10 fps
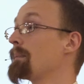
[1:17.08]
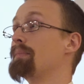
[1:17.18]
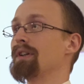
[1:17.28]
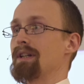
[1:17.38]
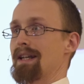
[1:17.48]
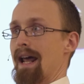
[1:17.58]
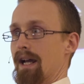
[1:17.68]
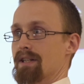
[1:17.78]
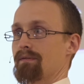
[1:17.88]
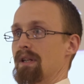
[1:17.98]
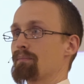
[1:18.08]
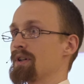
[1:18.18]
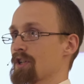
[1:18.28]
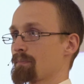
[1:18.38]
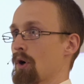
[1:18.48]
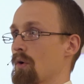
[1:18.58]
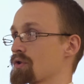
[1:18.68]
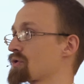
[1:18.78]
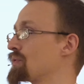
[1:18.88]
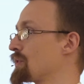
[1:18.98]
but negatively
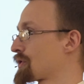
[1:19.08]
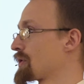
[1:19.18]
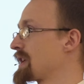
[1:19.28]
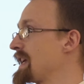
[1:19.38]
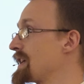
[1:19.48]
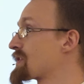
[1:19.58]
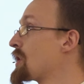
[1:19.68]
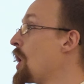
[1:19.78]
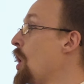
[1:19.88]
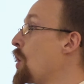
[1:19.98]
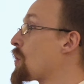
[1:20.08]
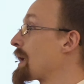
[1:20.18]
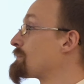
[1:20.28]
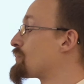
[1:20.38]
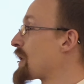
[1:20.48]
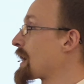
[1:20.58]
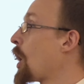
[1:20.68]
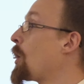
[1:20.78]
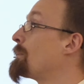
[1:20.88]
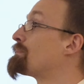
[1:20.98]
predisposed to returnees who can bring
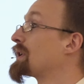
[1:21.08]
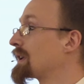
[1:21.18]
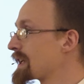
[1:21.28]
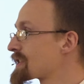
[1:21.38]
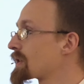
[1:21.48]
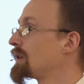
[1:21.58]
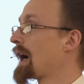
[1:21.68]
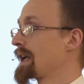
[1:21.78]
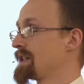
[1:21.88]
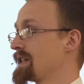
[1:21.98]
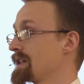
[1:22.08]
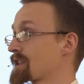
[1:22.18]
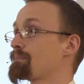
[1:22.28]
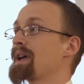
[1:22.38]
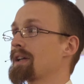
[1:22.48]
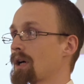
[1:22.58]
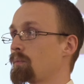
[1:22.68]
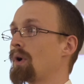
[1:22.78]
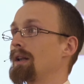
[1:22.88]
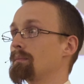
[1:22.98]
home political ideas picked up
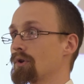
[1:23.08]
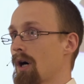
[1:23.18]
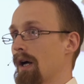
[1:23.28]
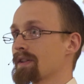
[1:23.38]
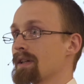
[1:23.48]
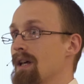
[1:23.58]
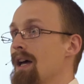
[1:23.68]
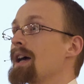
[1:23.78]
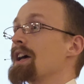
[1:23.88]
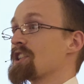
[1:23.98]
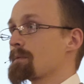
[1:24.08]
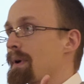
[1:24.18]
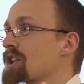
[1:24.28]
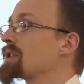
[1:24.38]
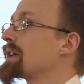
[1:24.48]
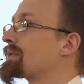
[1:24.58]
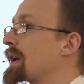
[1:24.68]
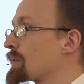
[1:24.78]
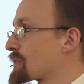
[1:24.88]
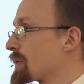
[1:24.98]
while abroad, especially if they
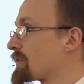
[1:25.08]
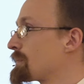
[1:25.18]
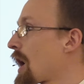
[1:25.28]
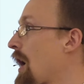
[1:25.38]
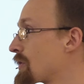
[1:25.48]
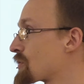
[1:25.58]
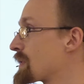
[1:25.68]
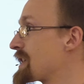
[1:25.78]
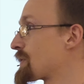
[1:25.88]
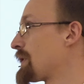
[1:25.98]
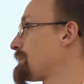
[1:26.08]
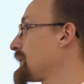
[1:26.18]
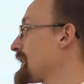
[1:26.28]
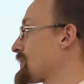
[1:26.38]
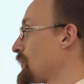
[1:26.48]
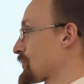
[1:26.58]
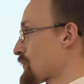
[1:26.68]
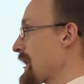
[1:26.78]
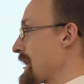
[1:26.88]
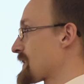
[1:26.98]
return from countries with political
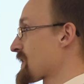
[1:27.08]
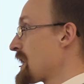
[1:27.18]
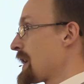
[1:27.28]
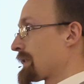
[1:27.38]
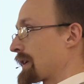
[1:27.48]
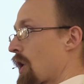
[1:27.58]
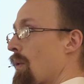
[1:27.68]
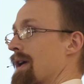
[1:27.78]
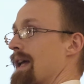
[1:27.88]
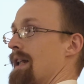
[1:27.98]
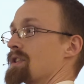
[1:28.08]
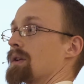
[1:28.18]
traits that go against